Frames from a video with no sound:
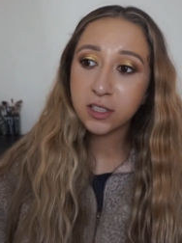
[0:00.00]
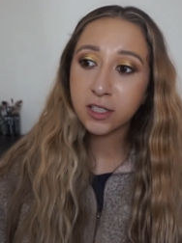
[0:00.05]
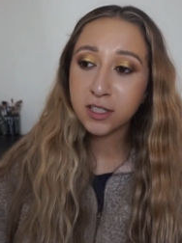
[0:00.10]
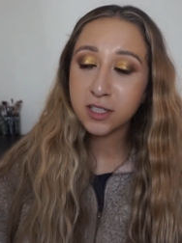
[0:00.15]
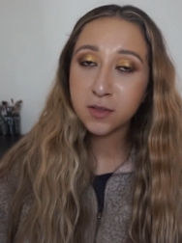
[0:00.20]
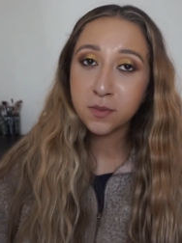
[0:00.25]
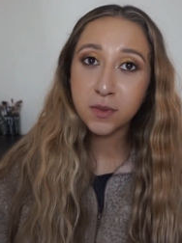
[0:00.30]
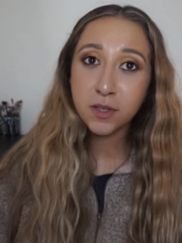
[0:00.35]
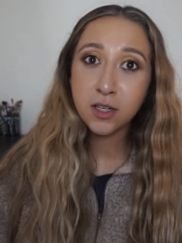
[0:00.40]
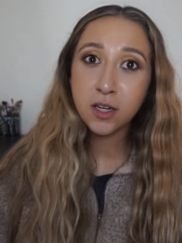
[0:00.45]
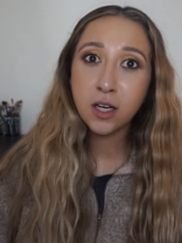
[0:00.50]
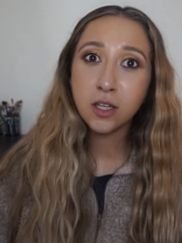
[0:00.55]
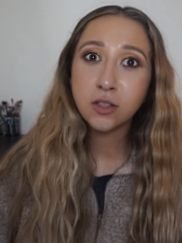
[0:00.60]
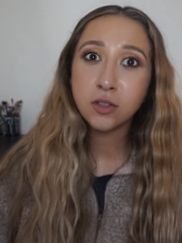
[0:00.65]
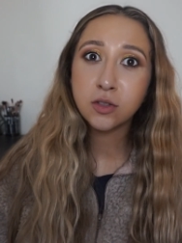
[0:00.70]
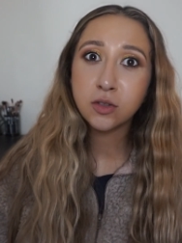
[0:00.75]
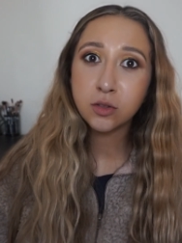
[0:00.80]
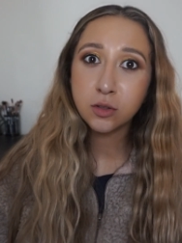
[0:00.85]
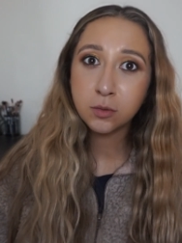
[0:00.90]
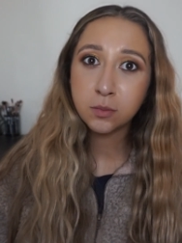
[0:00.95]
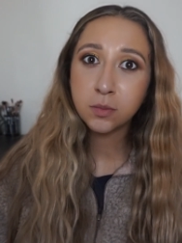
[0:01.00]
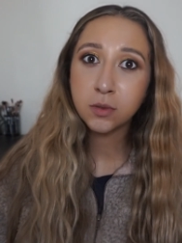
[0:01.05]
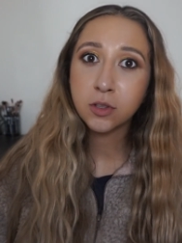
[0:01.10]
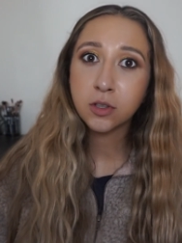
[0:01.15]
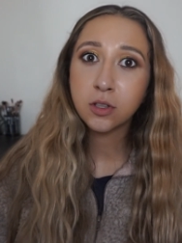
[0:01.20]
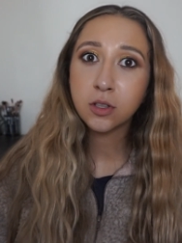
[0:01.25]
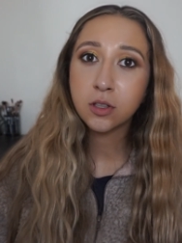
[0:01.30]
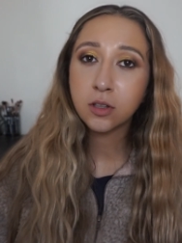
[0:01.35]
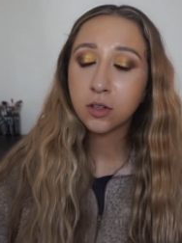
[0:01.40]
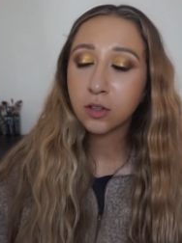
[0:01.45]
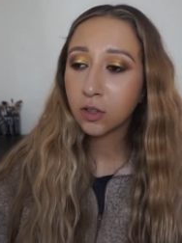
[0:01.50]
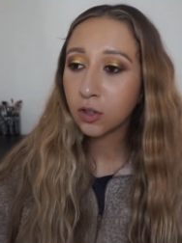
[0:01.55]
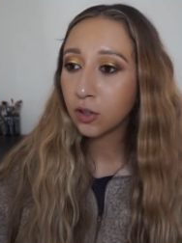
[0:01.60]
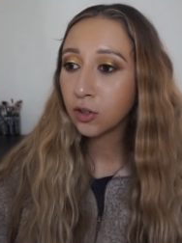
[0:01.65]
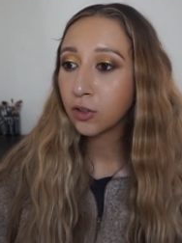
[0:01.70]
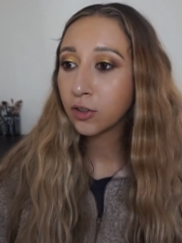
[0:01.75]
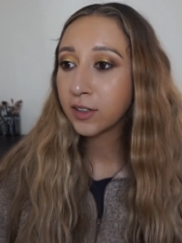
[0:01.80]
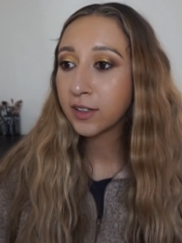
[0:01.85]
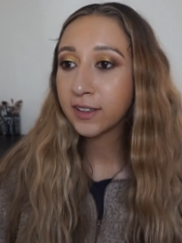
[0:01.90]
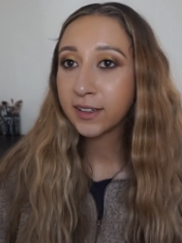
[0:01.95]
It's been a super
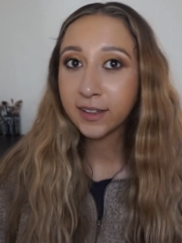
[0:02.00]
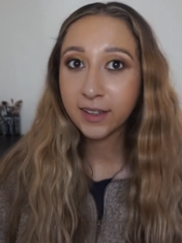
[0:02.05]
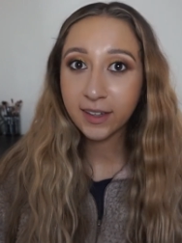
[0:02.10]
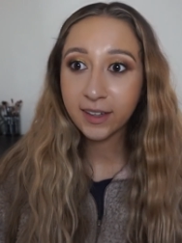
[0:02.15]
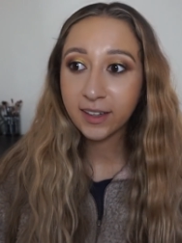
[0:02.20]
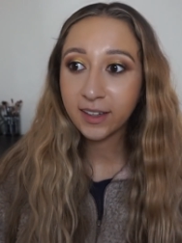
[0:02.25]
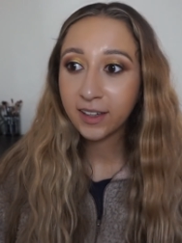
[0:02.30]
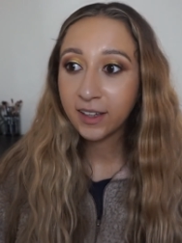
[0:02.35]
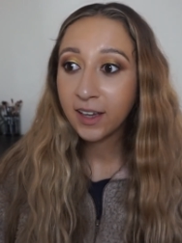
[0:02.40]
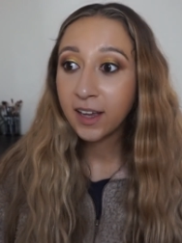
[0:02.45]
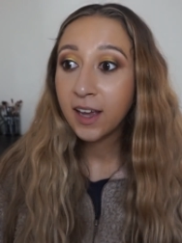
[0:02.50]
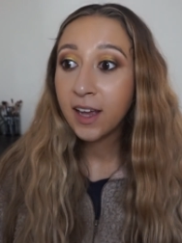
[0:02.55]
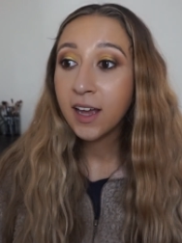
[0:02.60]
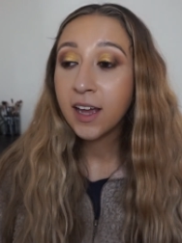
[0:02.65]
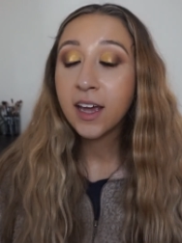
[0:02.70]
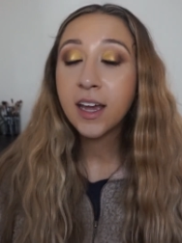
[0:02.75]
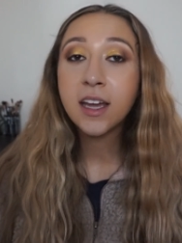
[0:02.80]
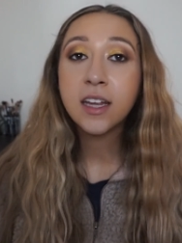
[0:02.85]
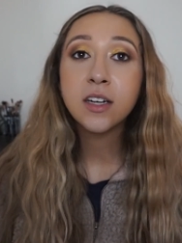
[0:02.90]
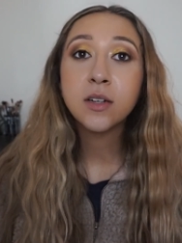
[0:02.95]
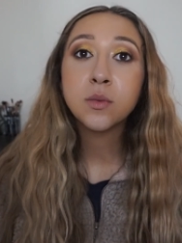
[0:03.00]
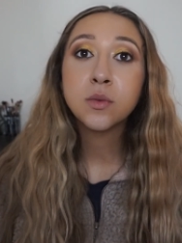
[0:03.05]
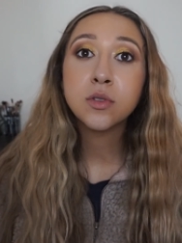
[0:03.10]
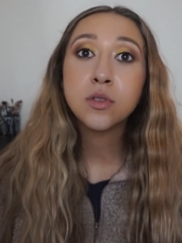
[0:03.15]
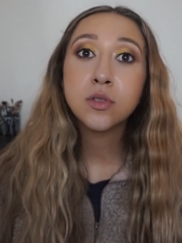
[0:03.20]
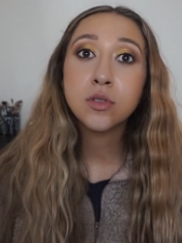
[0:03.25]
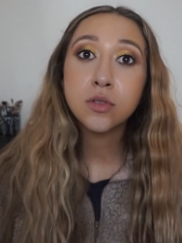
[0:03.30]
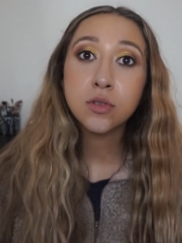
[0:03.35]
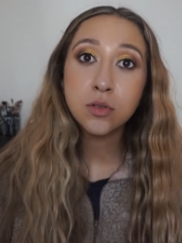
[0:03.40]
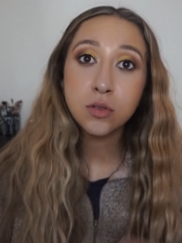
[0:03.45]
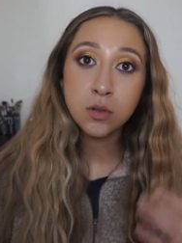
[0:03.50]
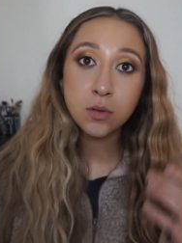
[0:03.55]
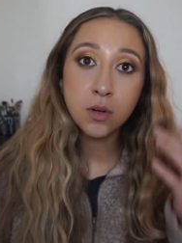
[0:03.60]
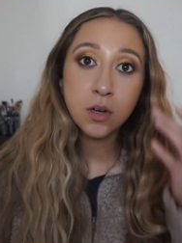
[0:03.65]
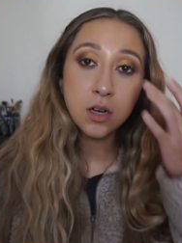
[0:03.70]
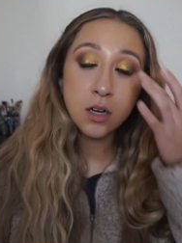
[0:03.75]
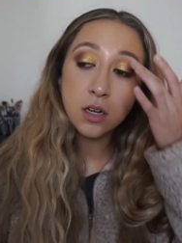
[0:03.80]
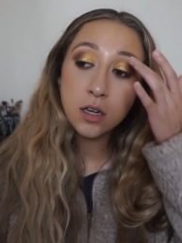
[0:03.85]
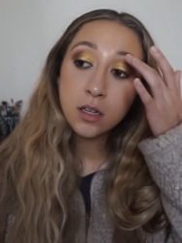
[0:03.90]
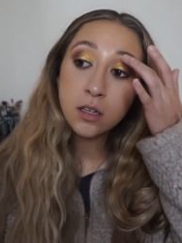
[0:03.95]
long day and it was so
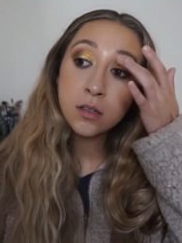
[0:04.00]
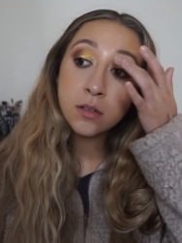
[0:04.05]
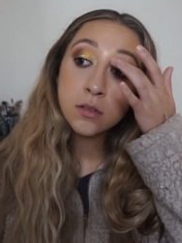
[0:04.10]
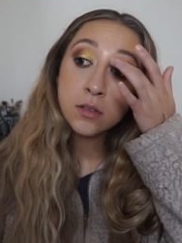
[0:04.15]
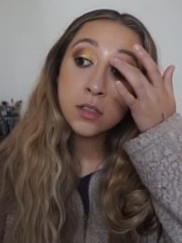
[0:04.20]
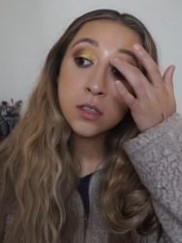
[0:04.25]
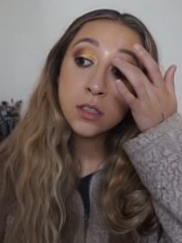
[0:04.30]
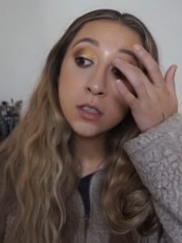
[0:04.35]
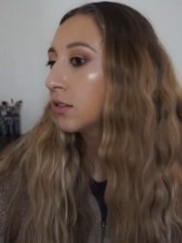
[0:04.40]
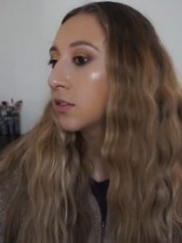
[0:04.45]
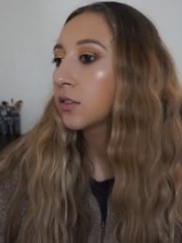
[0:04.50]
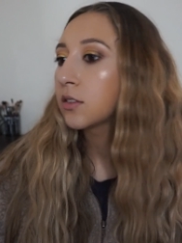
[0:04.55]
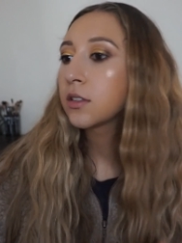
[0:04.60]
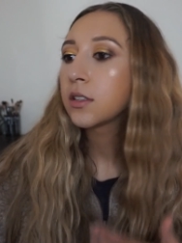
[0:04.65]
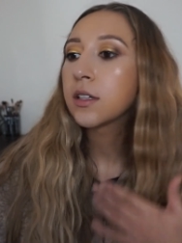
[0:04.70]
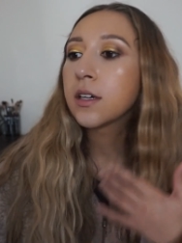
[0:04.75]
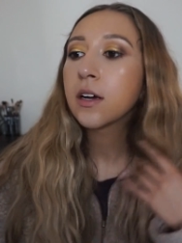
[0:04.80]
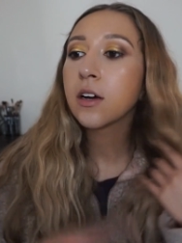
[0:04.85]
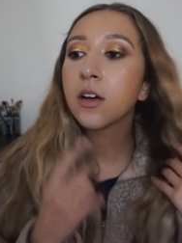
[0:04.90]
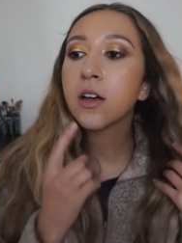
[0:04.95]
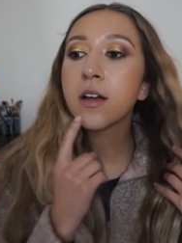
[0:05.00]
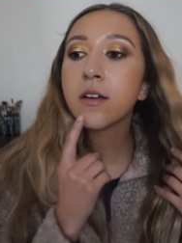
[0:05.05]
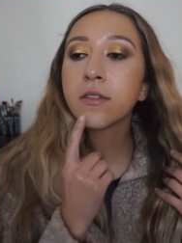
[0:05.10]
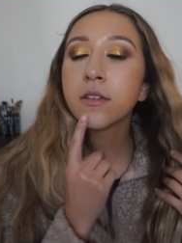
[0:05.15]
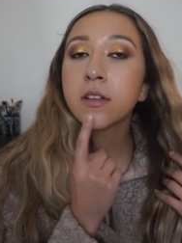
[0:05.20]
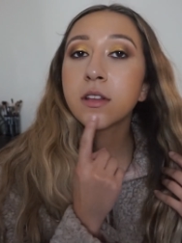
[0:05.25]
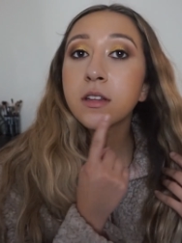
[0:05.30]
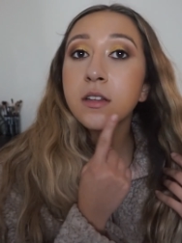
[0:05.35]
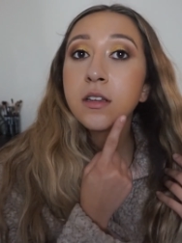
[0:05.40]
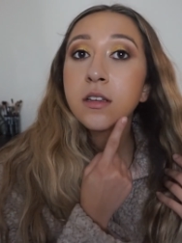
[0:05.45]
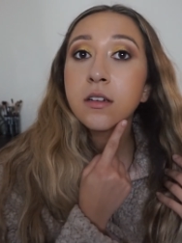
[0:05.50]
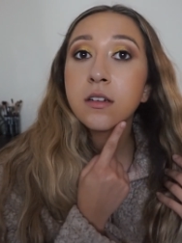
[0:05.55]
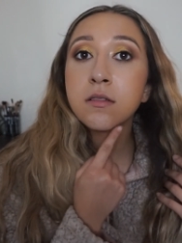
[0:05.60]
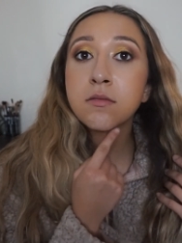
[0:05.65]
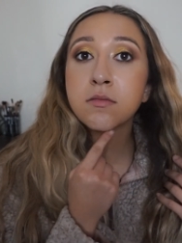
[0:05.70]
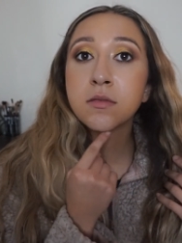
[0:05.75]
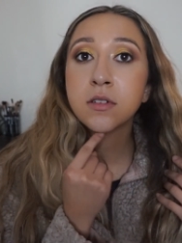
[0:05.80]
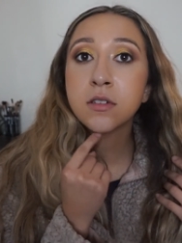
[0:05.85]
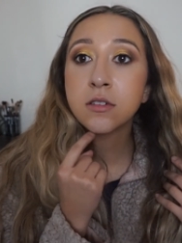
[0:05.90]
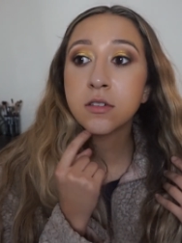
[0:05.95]
hot out. So yeah, everything
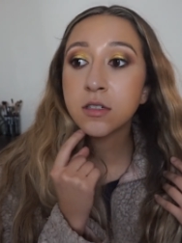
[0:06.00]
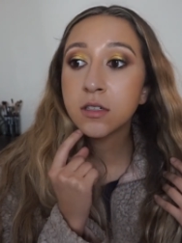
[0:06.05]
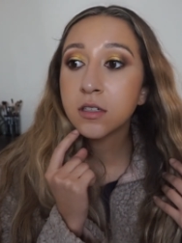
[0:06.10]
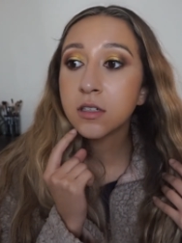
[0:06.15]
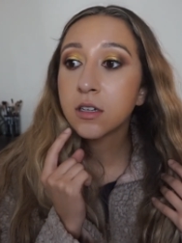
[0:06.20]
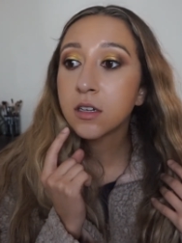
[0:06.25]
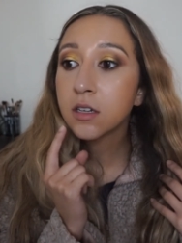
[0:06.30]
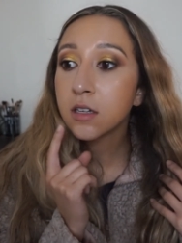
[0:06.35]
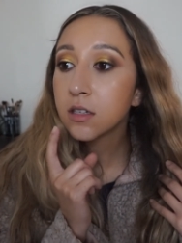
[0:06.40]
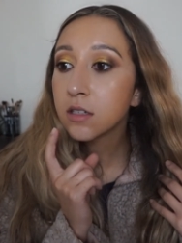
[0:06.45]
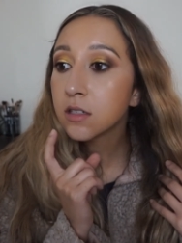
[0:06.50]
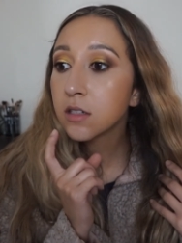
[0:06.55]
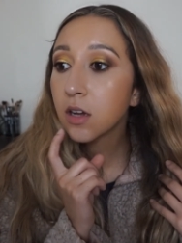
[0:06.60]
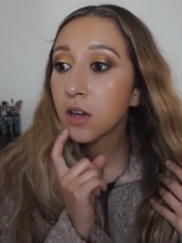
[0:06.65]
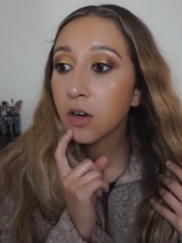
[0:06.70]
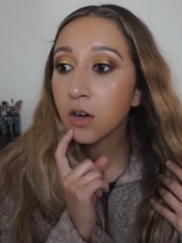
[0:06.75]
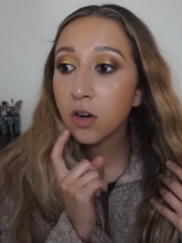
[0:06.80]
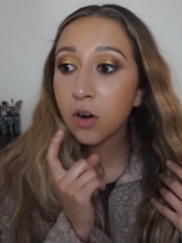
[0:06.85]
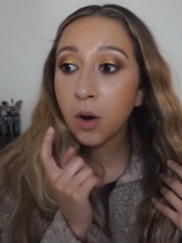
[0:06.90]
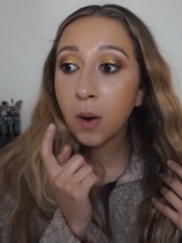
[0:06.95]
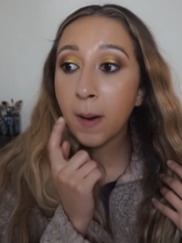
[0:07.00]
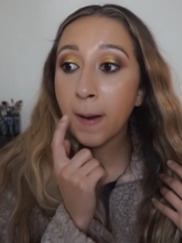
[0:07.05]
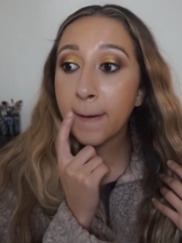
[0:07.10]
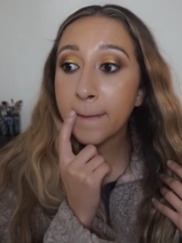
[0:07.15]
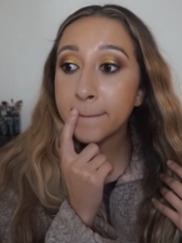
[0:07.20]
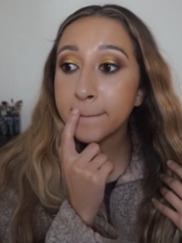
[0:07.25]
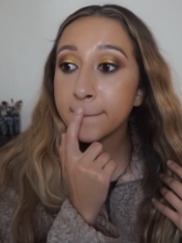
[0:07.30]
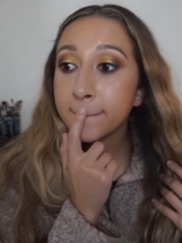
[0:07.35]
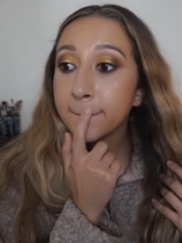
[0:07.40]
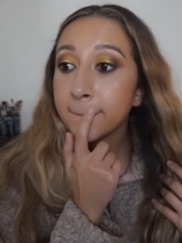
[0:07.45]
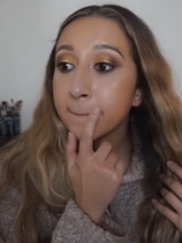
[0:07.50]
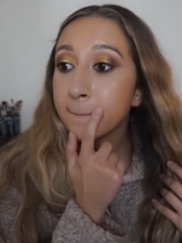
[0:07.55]
off my chin is gone.